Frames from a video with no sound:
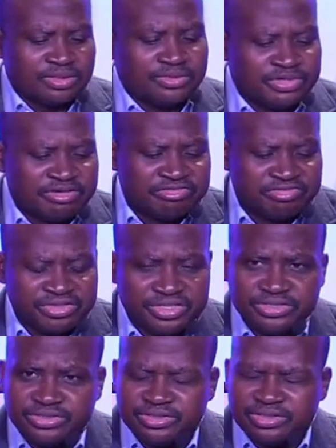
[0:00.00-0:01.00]

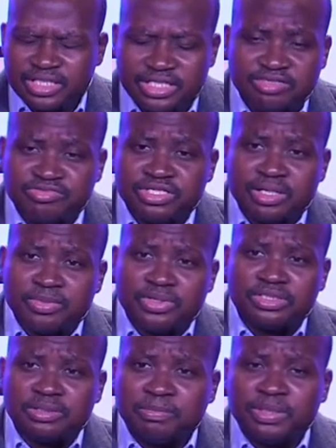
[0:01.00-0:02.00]
Referees, and even
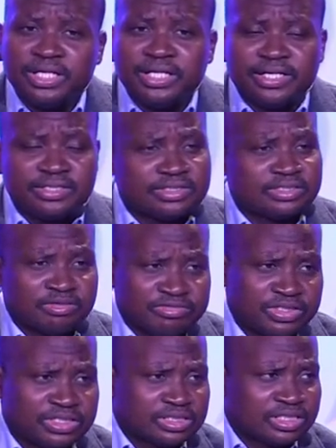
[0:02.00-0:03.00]
among the players,
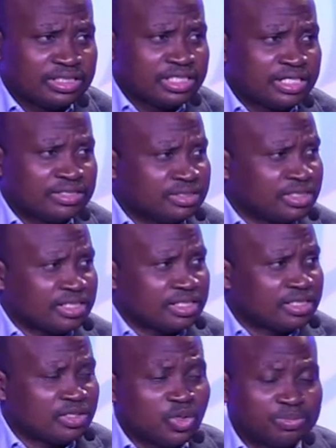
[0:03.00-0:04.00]
obviously there is
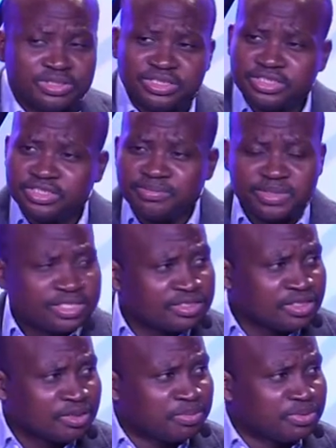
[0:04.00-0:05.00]
a home team, there is
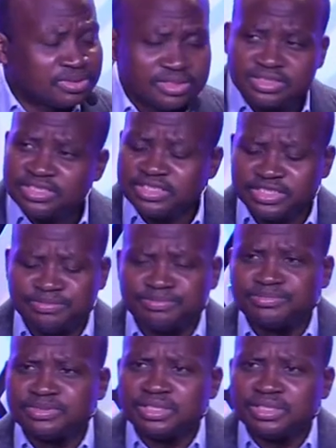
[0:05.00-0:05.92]
the opposing team.